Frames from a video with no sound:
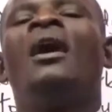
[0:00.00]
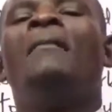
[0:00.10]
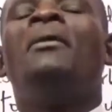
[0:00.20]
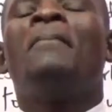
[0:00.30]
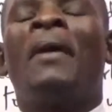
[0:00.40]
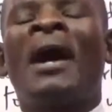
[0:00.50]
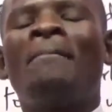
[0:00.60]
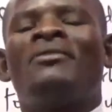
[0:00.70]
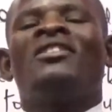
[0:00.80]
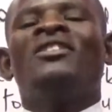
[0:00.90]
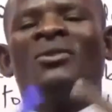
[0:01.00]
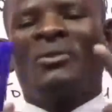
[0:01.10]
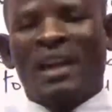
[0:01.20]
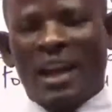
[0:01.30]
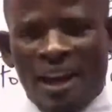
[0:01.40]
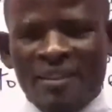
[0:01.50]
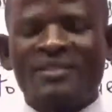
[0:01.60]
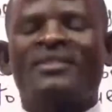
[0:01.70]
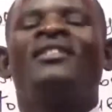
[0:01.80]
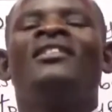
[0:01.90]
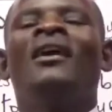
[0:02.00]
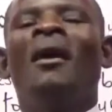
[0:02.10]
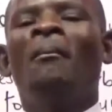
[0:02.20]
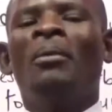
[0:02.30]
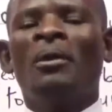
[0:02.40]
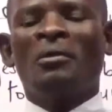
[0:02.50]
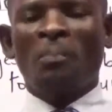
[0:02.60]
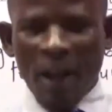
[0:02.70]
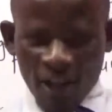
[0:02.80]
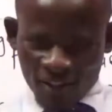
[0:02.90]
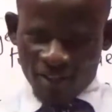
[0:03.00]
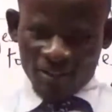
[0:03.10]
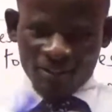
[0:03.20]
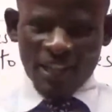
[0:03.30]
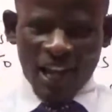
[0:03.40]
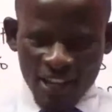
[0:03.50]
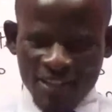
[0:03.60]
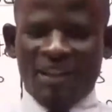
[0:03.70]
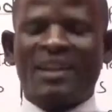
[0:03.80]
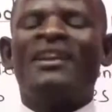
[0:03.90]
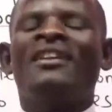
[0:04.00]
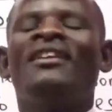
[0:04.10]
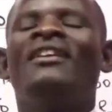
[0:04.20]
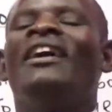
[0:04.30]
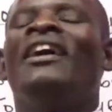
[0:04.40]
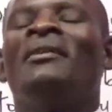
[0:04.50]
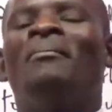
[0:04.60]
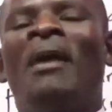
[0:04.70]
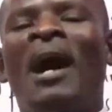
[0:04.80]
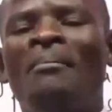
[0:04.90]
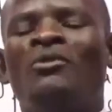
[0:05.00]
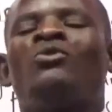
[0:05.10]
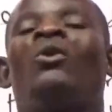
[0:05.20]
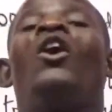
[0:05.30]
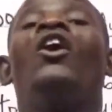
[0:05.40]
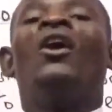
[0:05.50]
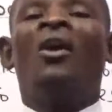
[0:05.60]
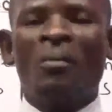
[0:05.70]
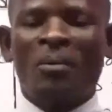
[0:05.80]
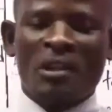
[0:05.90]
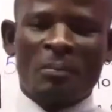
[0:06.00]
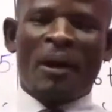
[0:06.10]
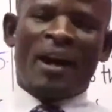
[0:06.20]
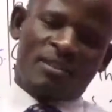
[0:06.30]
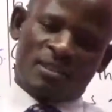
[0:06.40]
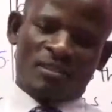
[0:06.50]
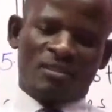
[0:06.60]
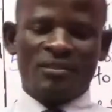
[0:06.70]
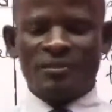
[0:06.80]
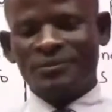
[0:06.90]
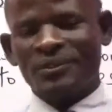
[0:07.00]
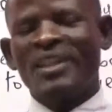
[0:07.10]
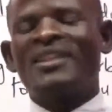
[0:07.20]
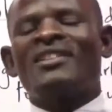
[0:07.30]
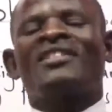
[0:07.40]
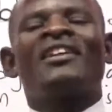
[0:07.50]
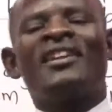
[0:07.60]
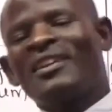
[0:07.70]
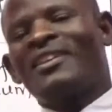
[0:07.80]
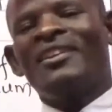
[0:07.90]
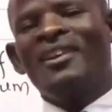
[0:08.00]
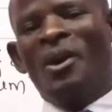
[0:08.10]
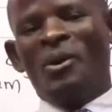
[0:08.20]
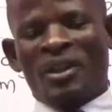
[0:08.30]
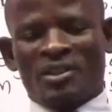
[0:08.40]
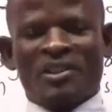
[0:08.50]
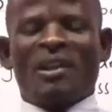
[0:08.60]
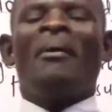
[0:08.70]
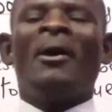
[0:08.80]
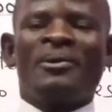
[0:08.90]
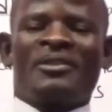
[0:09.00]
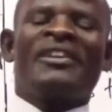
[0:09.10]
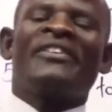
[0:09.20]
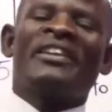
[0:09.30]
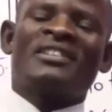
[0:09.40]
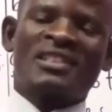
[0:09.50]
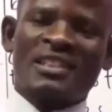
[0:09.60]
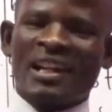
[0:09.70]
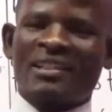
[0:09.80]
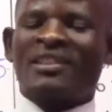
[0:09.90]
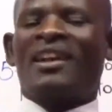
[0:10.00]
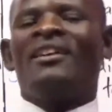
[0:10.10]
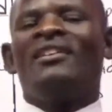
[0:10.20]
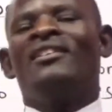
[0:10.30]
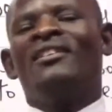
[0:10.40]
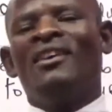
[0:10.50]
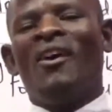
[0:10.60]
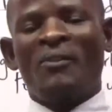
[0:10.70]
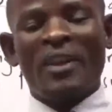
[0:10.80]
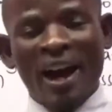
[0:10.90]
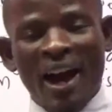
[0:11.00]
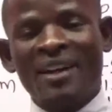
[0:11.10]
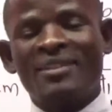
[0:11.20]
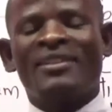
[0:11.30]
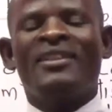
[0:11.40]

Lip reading: be pumped to the lungs, brought back to the heart again, and pumped to all body parts? Yesterday, we are talking about the structure of the heart,